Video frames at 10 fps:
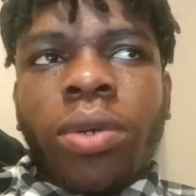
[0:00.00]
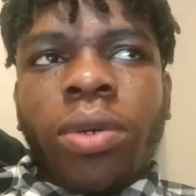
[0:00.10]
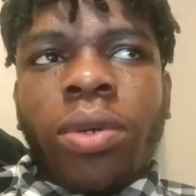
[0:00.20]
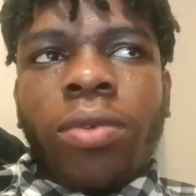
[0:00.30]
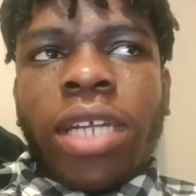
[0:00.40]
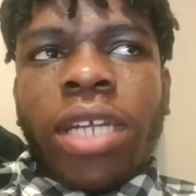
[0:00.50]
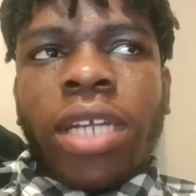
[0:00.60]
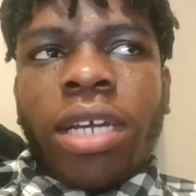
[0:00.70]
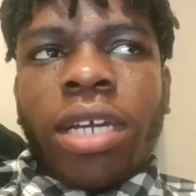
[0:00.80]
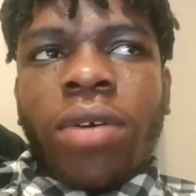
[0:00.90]
right
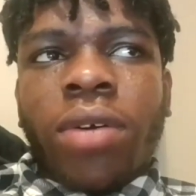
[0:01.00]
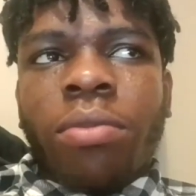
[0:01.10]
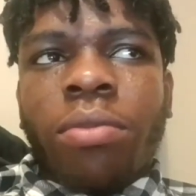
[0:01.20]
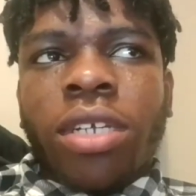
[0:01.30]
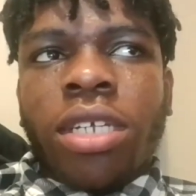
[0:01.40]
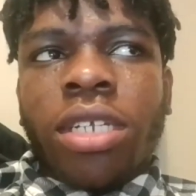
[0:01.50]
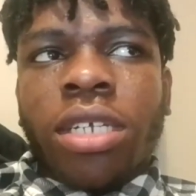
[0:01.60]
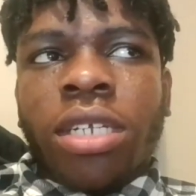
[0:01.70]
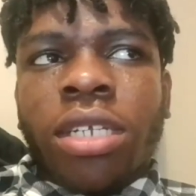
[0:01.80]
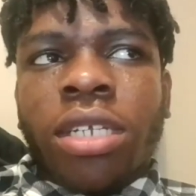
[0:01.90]
now I'm working
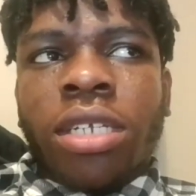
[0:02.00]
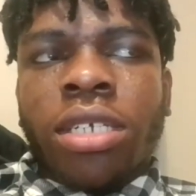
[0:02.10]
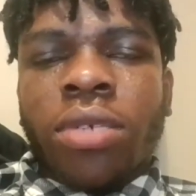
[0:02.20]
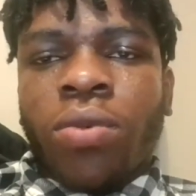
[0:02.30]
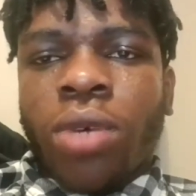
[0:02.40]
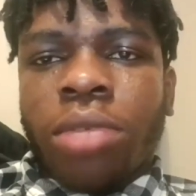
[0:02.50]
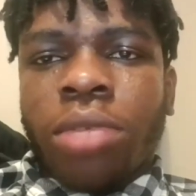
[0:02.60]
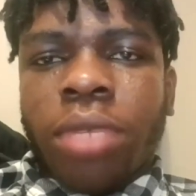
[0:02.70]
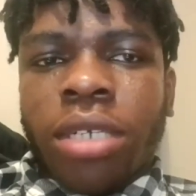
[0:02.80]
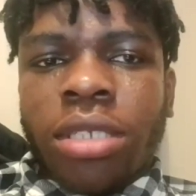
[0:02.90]
in
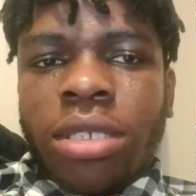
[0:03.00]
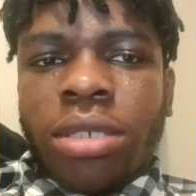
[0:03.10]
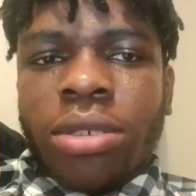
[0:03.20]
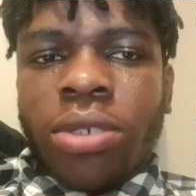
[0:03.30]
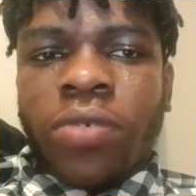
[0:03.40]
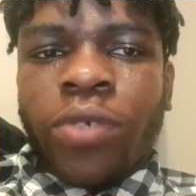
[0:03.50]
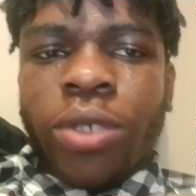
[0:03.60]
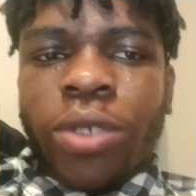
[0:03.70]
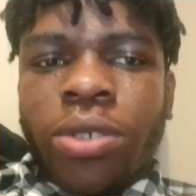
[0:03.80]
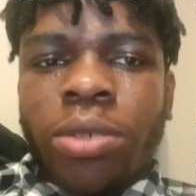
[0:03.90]
Walmart. So for
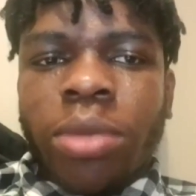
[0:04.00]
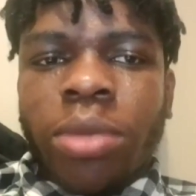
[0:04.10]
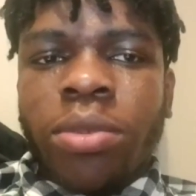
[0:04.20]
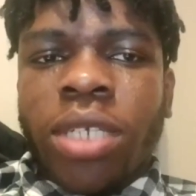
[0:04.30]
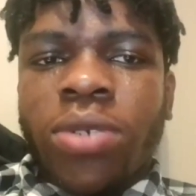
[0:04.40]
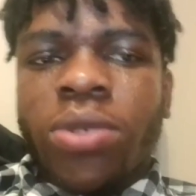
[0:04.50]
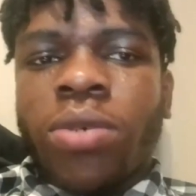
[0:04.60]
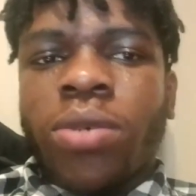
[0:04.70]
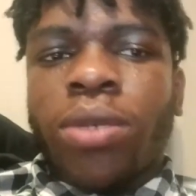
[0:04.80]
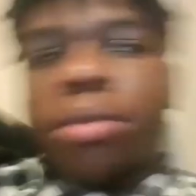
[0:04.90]
those people that don't know
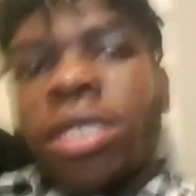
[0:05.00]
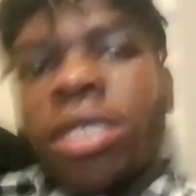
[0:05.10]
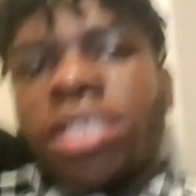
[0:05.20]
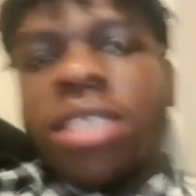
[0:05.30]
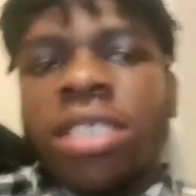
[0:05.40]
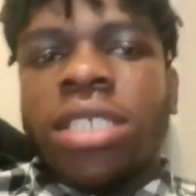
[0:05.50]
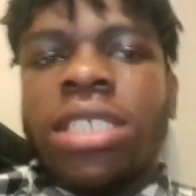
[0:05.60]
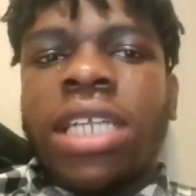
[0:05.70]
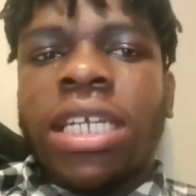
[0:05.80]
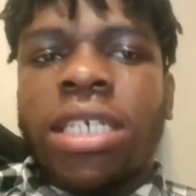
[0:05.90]
what Walmart is, it's
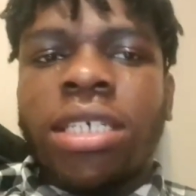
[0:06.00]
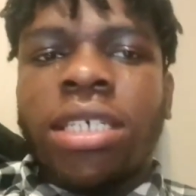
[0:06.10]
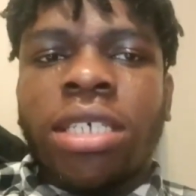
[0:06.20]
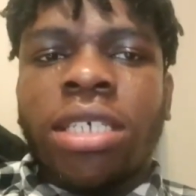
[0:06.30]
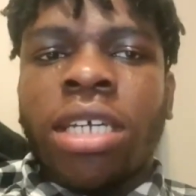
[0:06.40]
like a